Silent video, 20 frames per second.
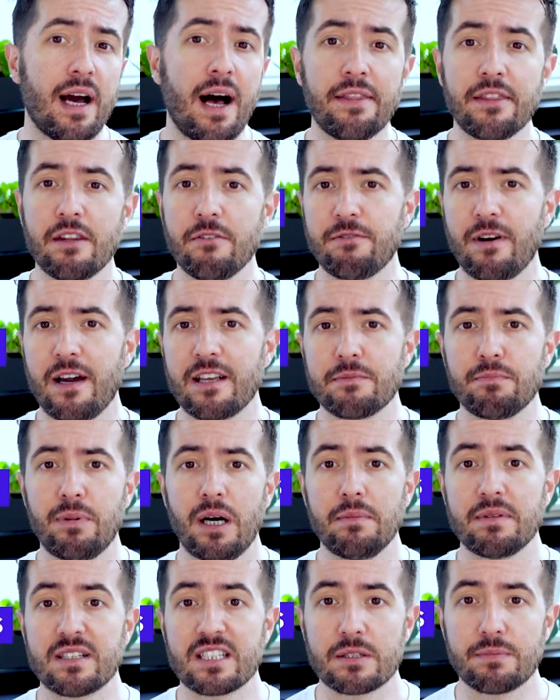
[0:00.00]
undefined
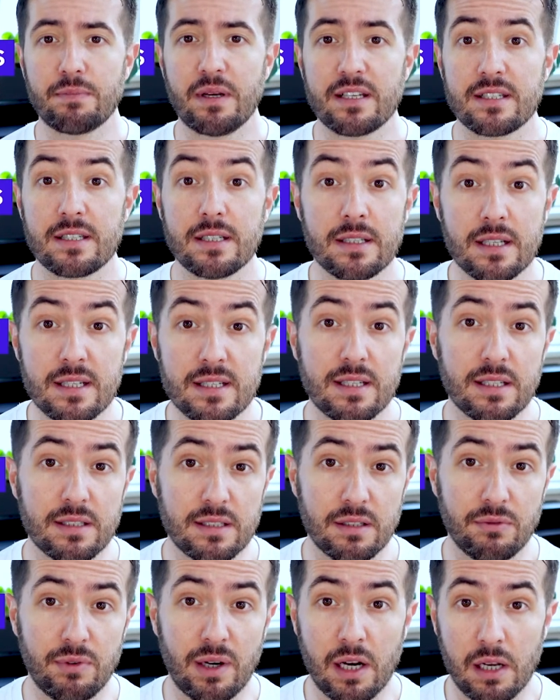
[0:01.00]
public space in the
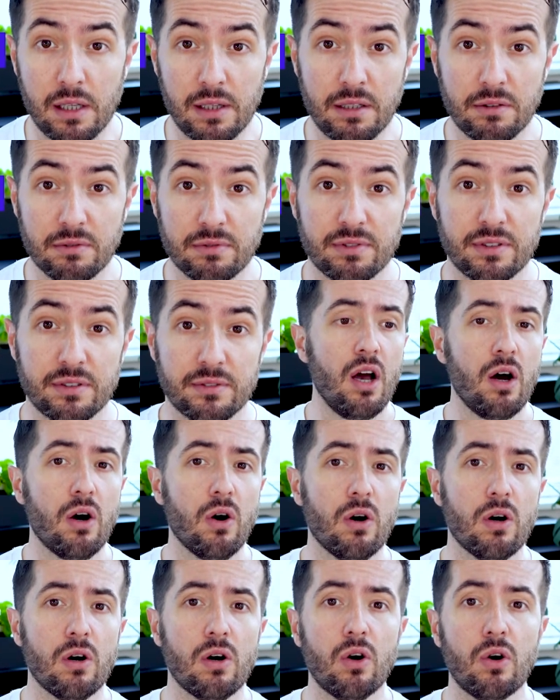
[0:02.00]
city where I live.
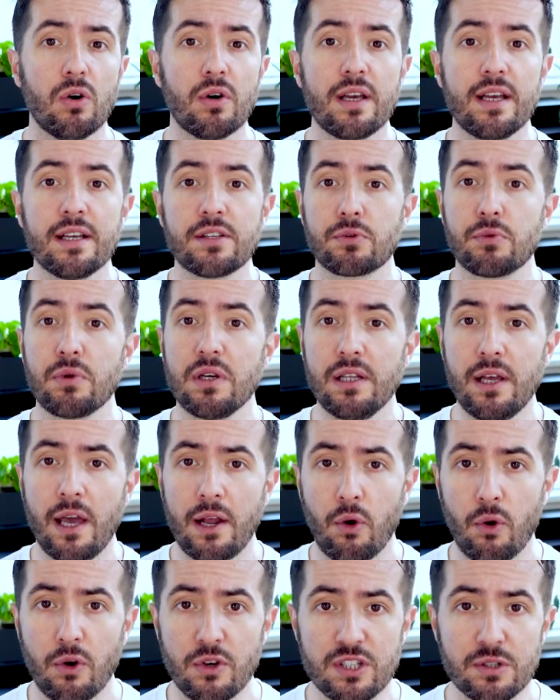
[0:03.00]
Or it really
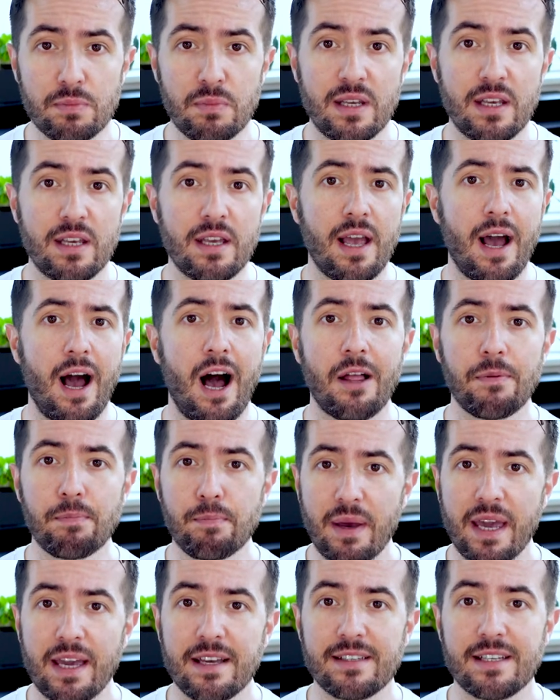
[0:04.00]
annoys me,
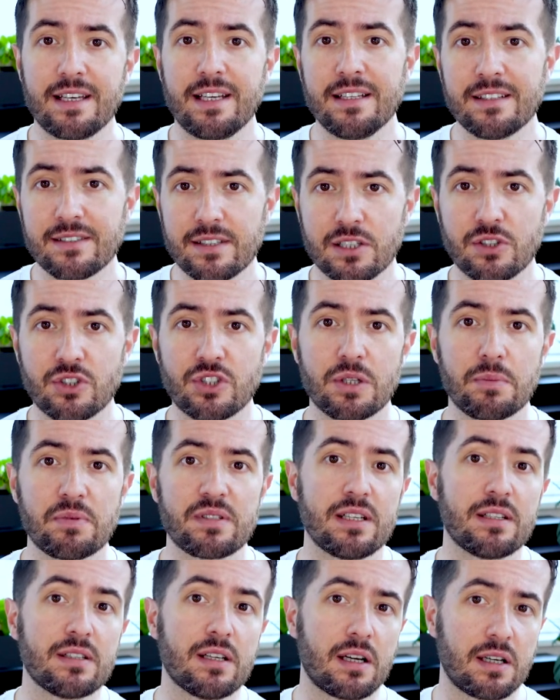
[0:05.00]
unpaid
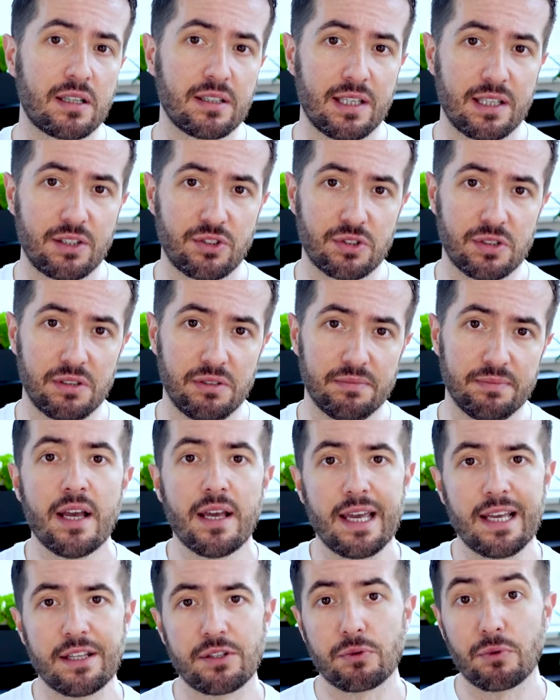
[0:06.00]
internships in the architecture.
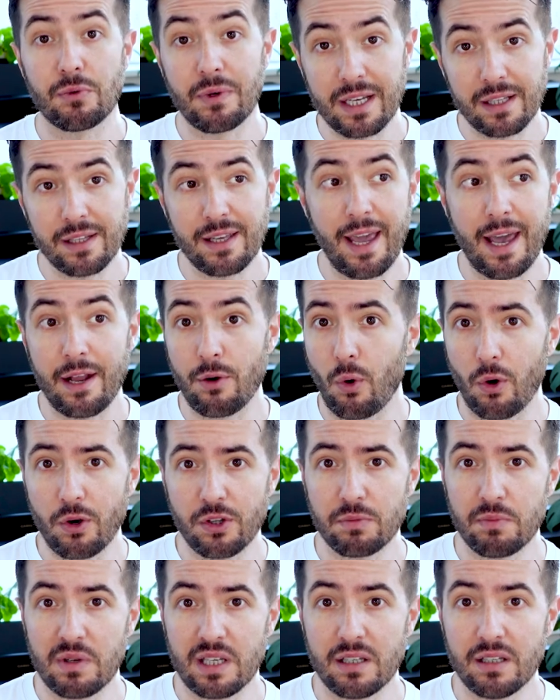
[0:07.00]
It really
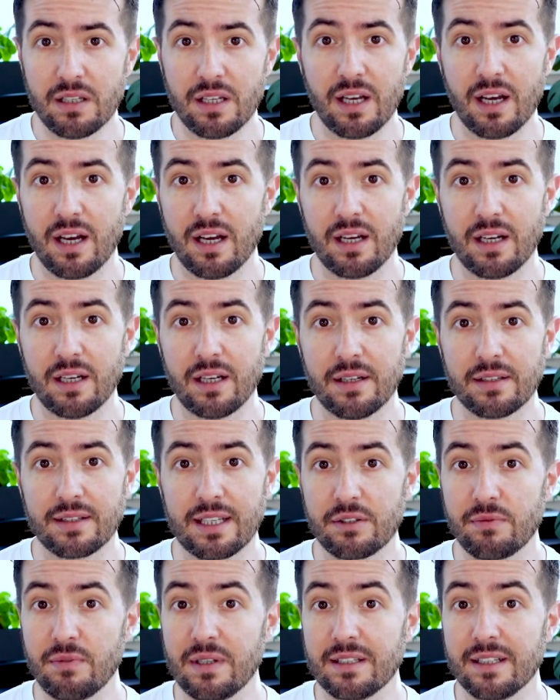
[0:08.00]
annoyed me
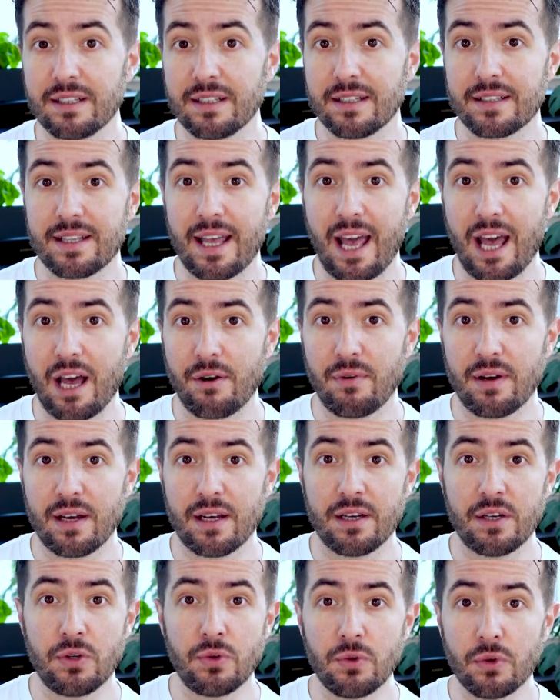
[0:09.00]
that we didn't have
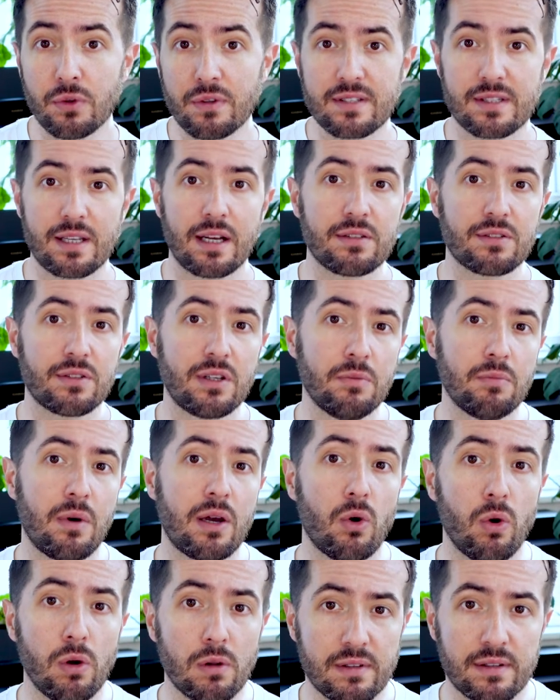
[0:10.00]
a youth center in
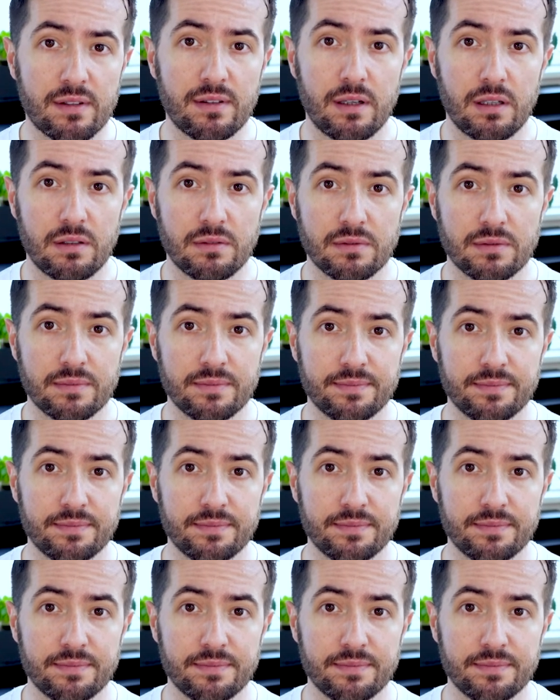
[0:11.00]
my old town.